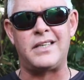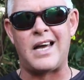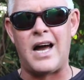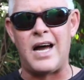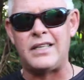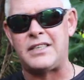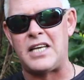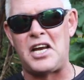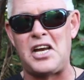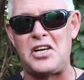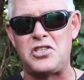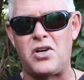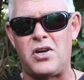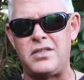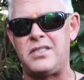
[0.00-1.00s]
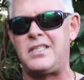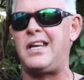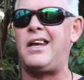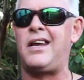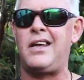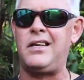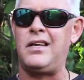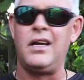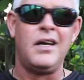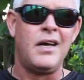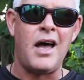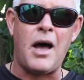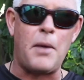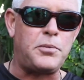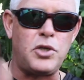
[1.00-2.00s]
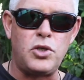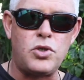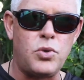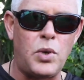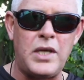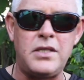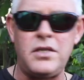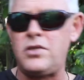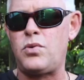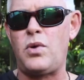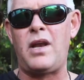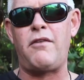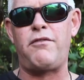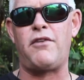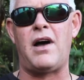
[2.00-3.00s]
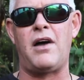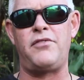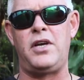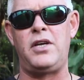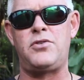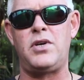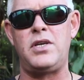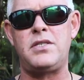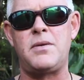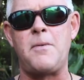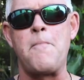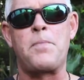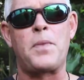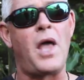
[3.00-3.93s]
The guy's taking chance sending in up to 20, 25 entries.